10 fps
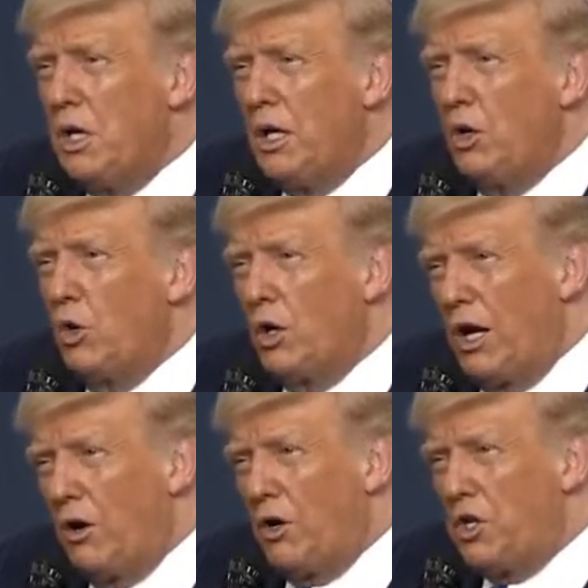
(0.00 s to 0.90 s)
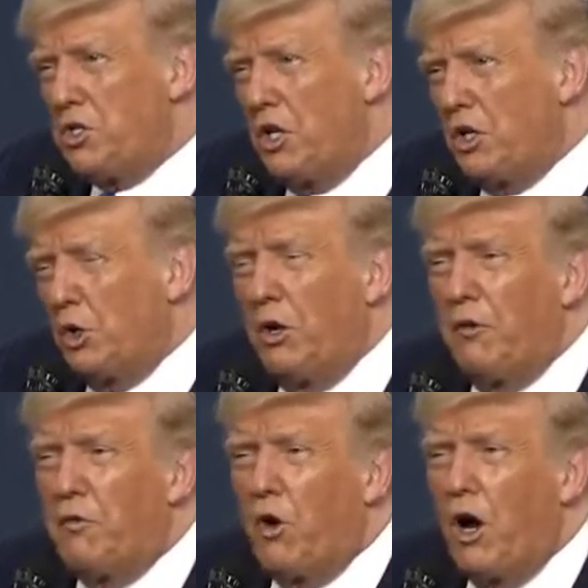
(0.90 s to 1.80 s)
in all areas,
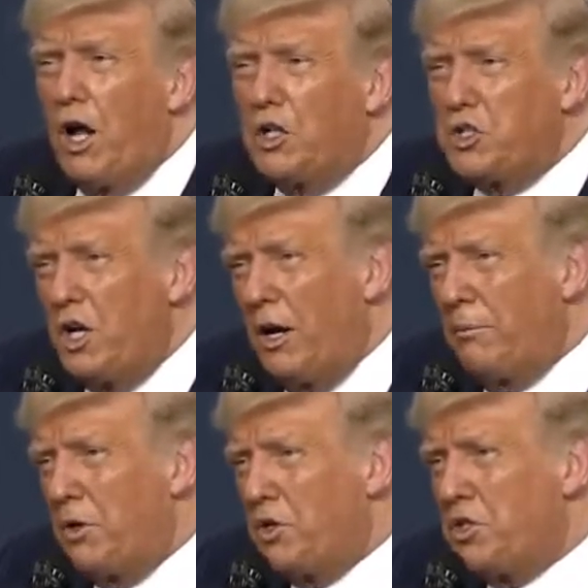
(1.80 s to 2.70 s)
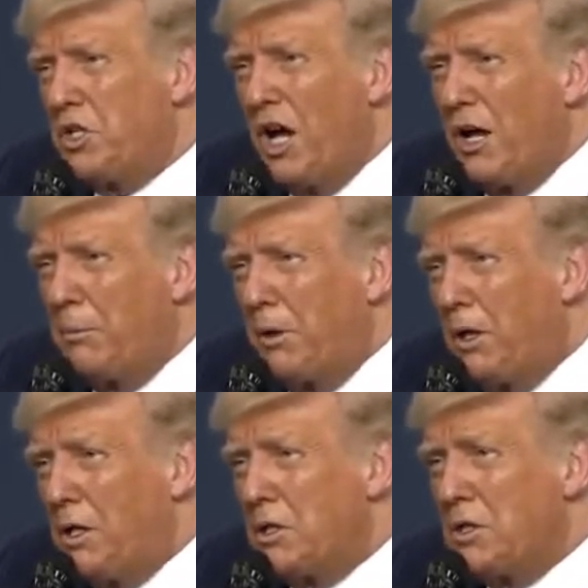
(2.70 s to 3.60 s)
including for Alzheimer's,
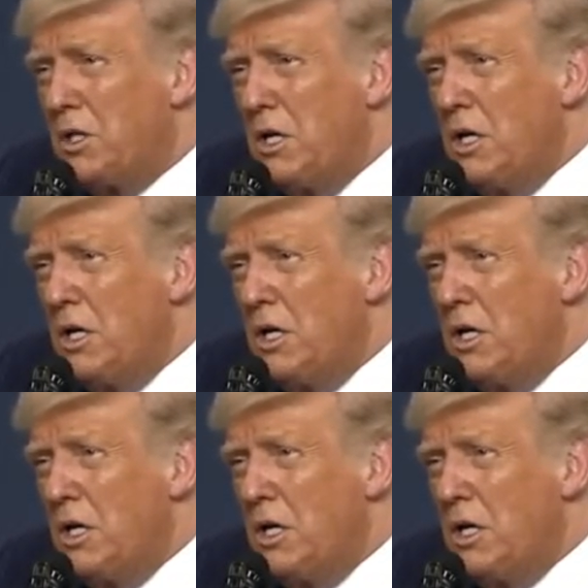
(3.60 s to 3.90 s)
diabetes,